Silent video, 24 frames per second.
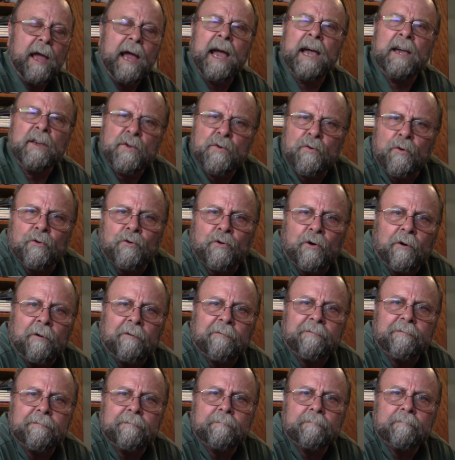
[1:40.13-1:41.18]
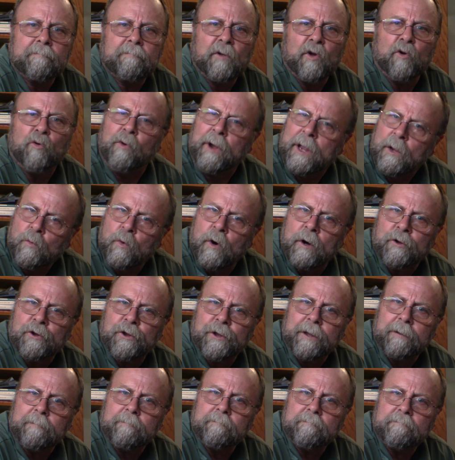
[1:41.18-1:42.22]
AstroTurf.
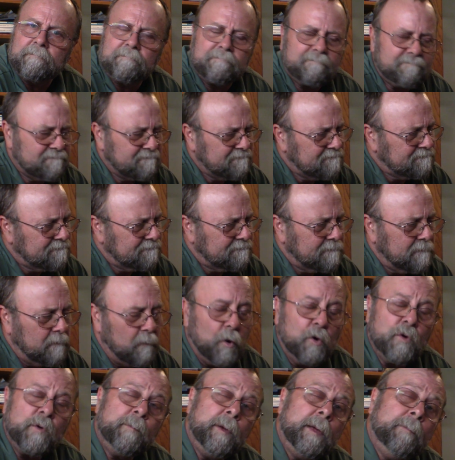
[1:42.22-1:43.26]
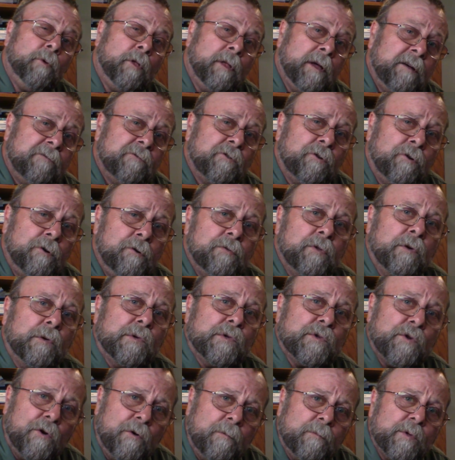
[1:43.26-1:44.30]
Greenwashing. Most people haven't heard
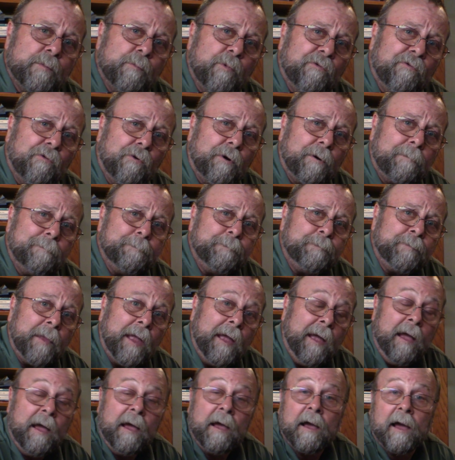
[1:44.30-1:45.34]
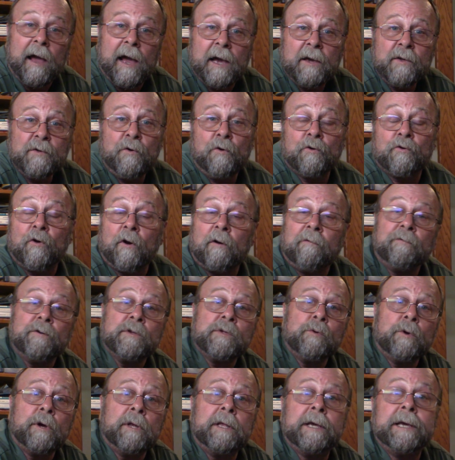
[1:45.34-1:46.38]
those terms before. AstroTurf
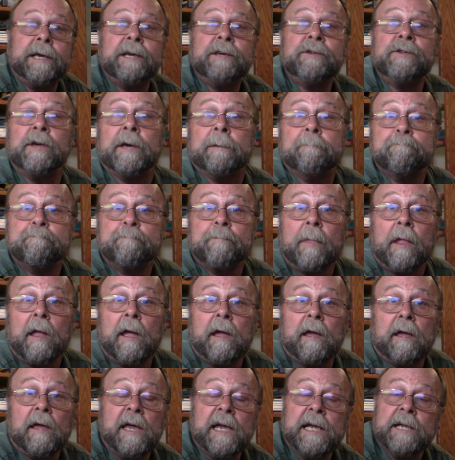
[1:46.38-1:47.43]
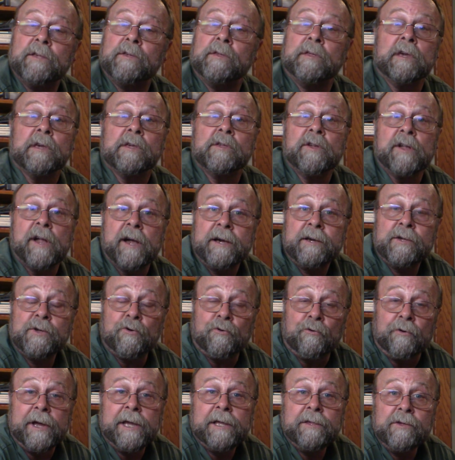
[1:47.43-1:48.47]
is really easy. It's this nice
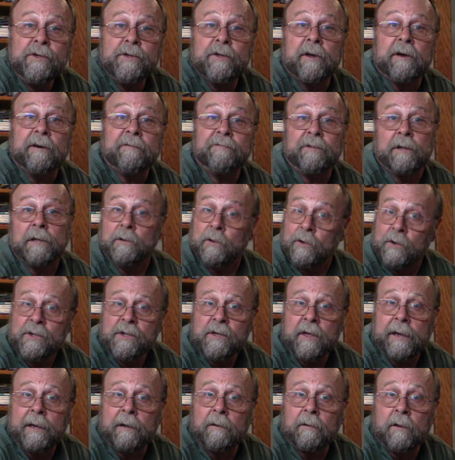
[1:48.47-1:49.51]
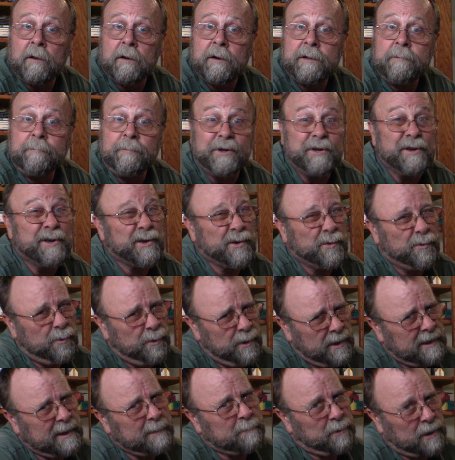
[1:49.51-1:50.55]
green stuff that looks like a lawn, but it's
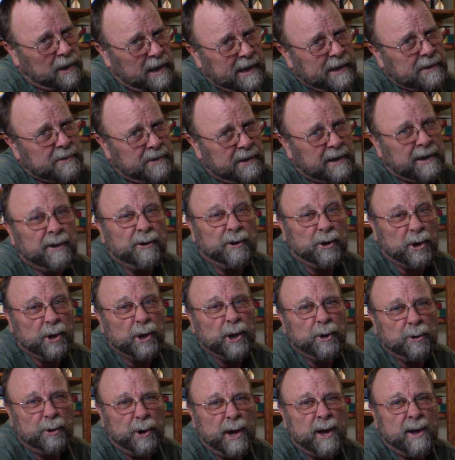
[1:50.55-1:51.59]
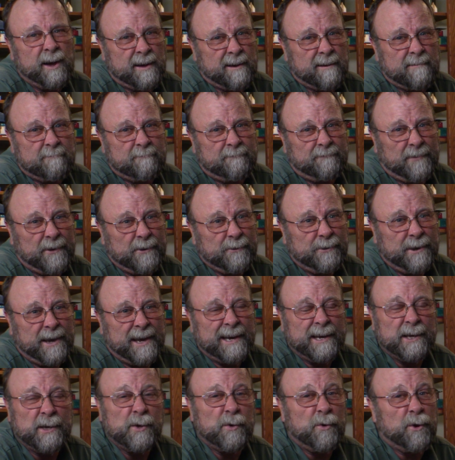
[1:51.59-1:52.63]
really plastic and glued on.
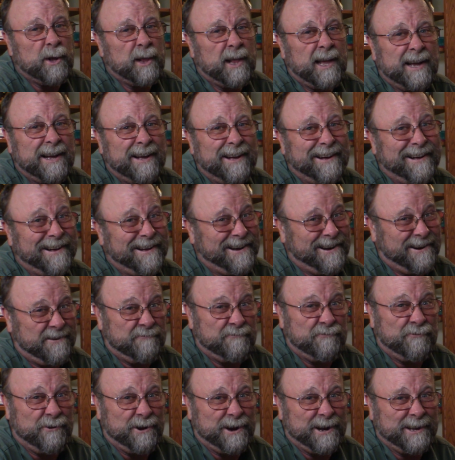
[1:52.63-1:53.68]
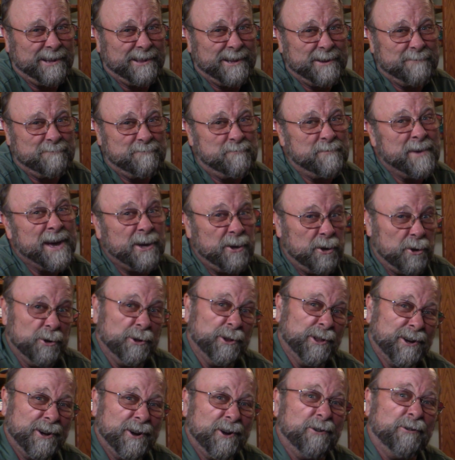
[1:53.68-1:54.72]
Okay, it's sort of like a covering that makes you
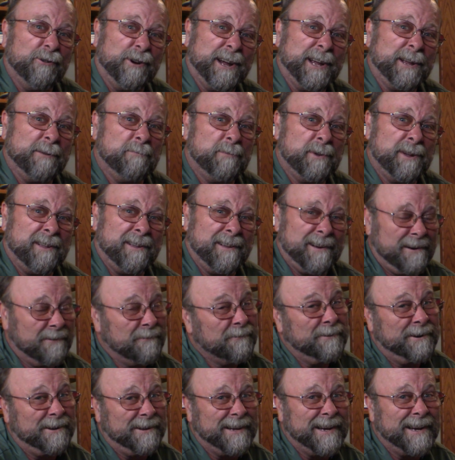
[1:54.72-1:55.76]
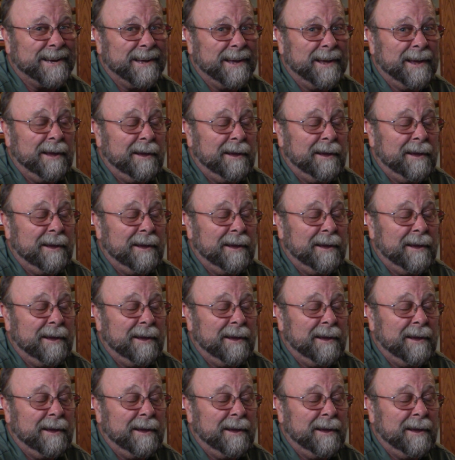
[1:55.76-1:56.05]
look green, but not really.